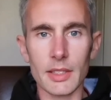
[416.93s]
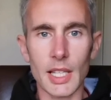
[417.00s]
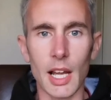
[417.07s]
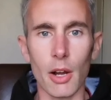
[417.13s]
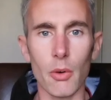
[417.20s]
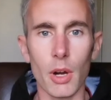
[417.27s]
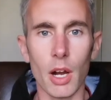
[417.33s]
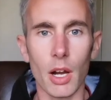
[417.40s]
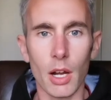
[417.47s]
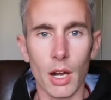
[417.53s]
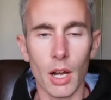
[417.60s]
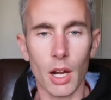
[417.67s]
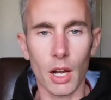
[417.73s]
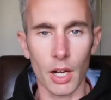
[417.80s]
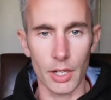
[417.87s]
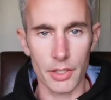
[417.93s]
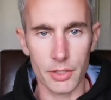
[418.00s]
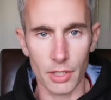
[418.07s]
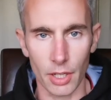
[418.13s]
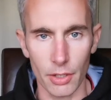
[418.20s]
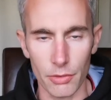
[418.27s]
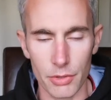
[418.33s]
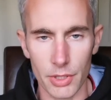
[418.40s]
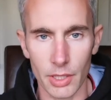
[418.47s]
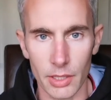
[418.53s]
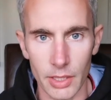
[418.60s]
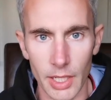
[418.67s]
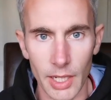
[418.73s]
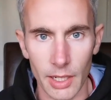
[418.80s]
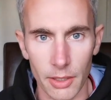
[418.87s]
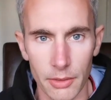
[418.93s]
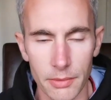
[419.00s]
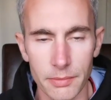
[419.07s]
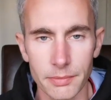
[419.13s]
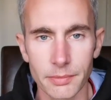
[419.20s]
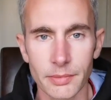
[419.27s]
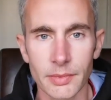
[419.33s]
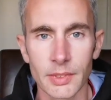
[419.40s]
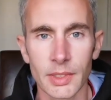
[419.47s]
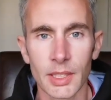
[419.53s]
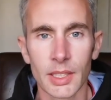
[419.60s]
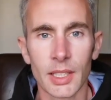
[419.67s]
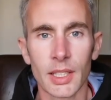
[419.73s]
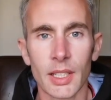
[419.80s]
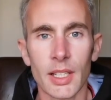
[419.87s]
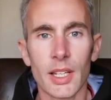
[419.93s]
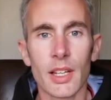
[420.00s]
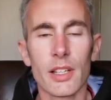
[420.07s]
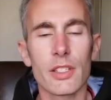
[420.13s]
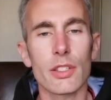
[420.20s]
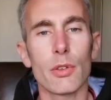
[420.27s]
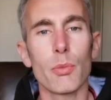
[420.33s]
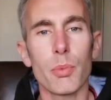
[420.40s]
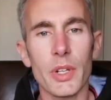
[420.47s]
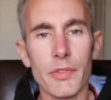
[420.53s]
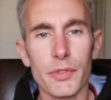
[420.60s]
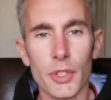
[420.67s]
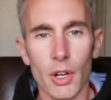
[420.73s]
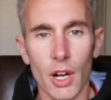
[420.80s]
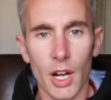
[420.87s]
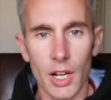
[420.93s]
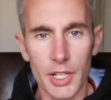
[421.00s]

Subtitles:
Now, eyes closed now. So with your